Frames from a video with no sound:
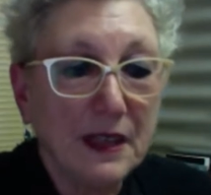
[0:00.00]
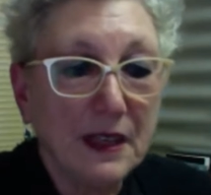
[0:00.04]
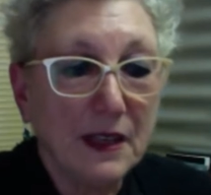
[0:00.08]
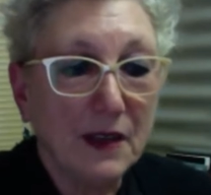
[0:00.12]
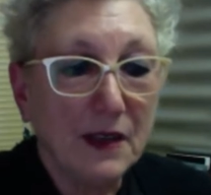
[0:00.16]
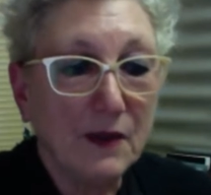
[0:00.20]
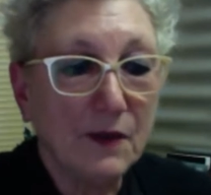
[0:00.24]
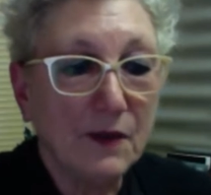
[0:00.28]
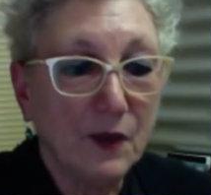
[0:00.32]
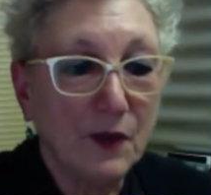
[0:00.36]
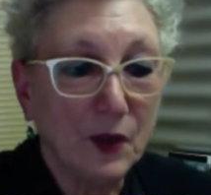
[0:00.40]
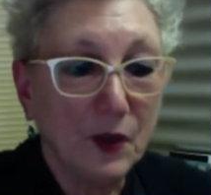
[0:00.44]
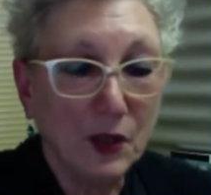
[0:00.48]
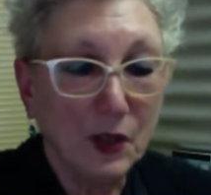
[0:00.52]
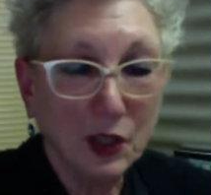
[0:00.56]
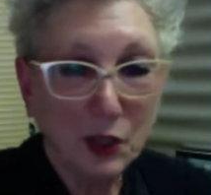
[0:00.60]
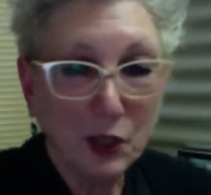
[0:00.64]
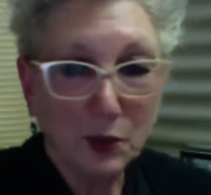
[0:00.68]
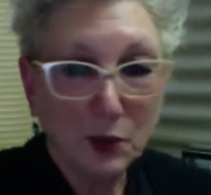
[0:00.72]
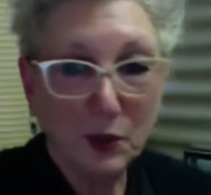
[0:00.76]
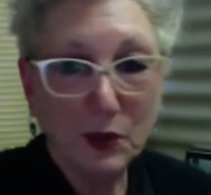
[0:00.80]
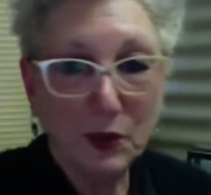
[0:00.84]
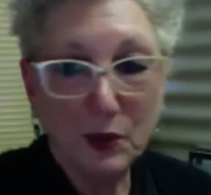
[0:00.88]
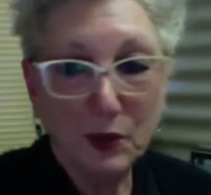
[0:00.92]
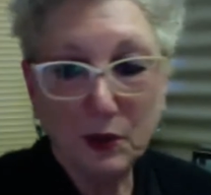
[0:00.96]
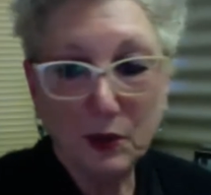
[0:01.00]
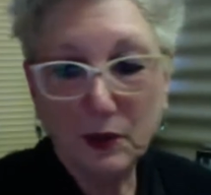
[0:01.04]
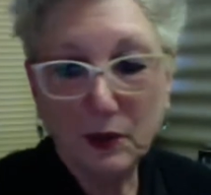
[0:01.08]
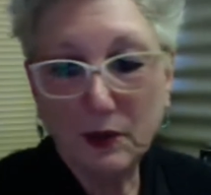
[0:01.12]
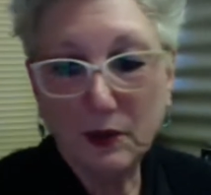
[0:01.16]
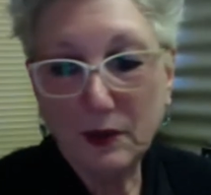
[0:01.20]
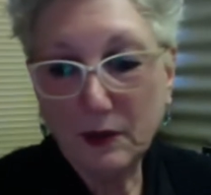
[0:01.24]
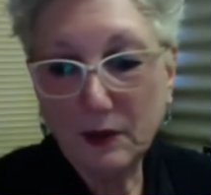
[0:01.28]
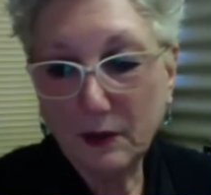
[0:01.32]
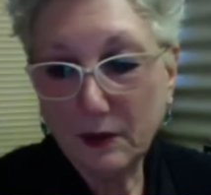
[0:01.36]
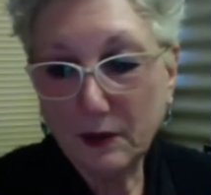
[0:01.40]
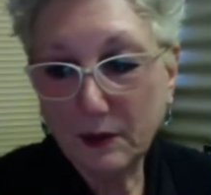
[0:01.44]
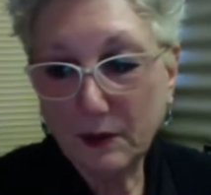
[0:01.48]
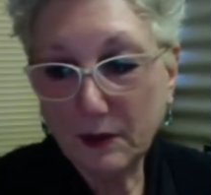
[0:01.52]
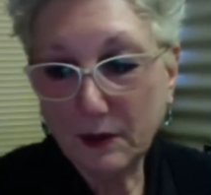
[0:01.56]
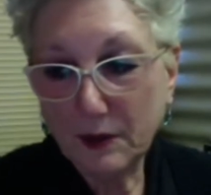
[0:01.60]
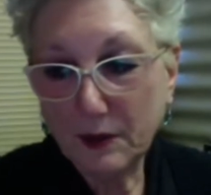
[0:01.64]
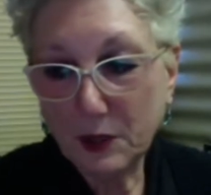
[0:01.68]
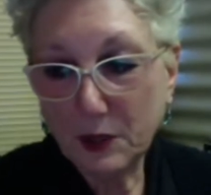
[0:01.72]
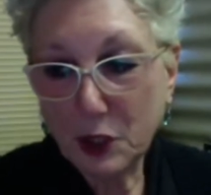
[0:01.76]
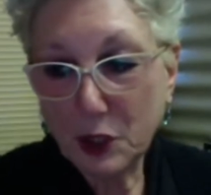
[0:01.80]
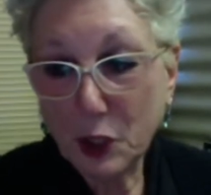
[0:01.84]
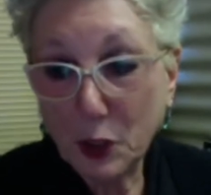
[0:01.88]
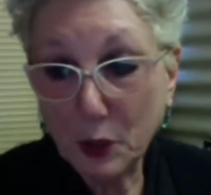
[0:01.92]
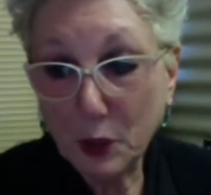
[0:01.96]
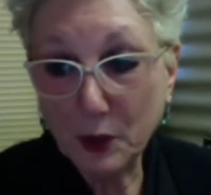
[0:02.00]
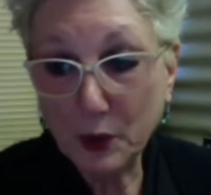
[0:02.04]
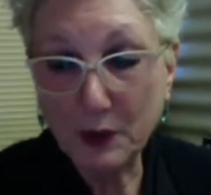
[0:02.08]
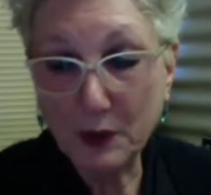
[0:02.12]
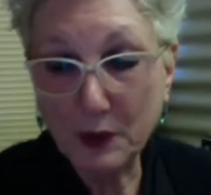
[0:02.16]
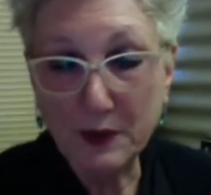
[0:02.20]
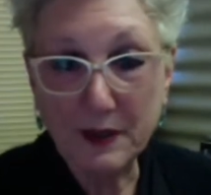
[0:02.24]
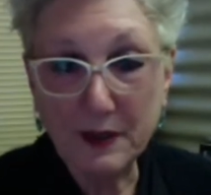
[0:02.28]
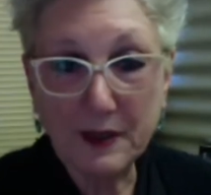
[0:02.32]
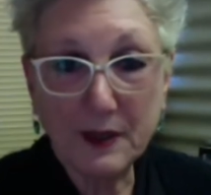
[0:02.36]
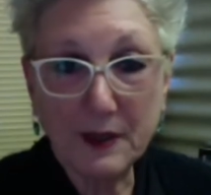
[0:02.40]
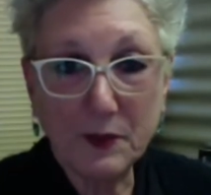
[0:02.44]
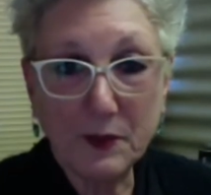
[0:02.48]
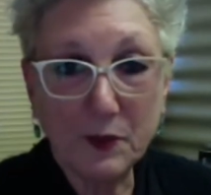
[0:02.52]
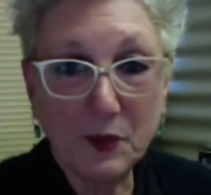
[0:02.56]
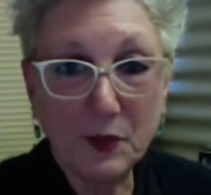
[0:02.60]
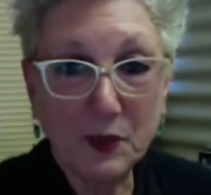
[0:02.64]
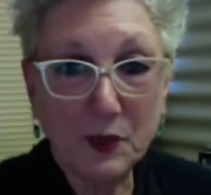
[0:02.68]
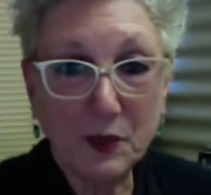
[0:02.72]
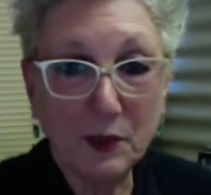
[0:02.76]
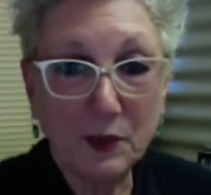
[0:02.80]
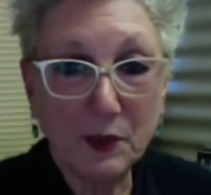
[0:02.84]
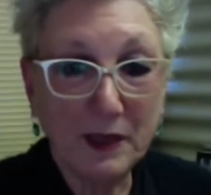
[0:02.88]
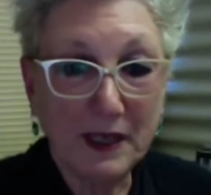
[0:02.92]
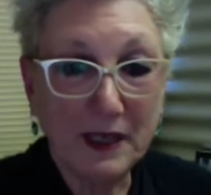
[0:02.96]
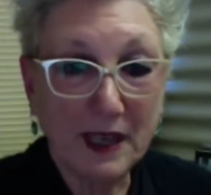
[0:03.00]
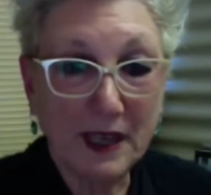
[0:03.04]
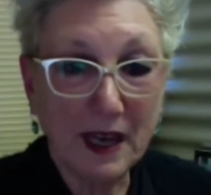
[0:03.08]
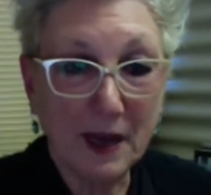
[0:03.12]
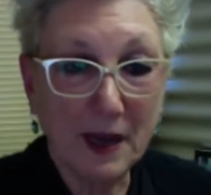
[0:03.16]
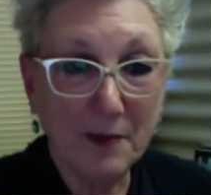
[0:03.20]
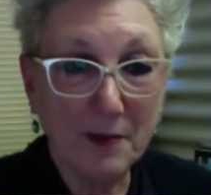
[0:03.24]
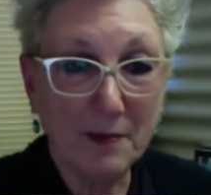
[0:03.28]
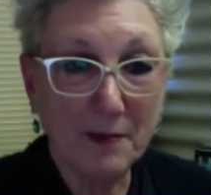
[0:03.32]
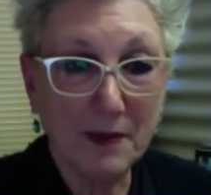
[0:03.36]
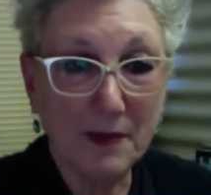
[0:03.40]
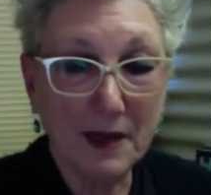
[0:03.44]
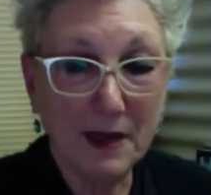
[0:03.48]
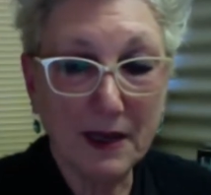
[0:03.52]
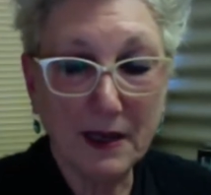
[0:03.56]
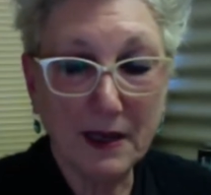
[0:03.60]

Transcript: virtual tours will become